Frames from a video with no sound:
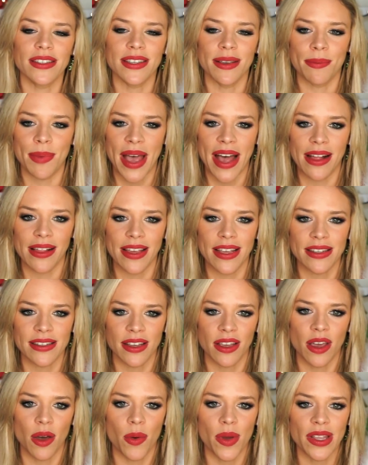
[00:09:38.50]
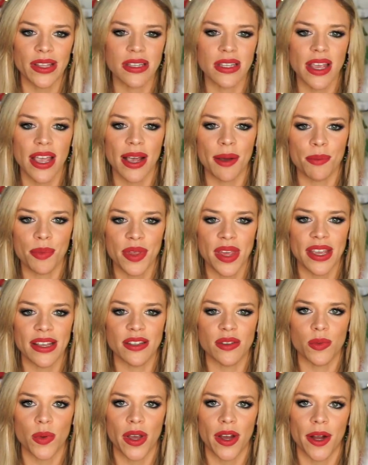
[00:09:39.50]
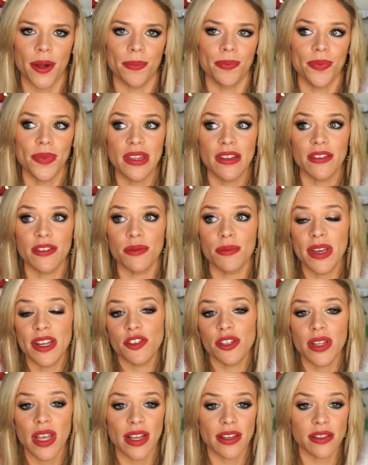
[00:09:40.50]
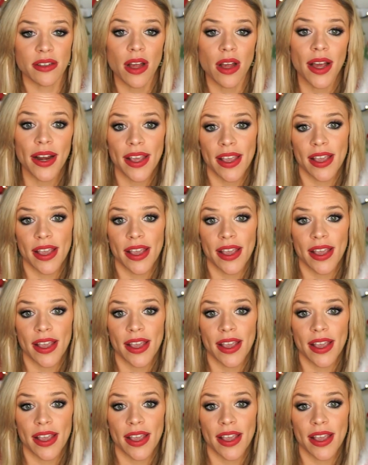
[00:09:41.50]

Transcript: to Bally's and going to like a place where, as you mentioned, like it's not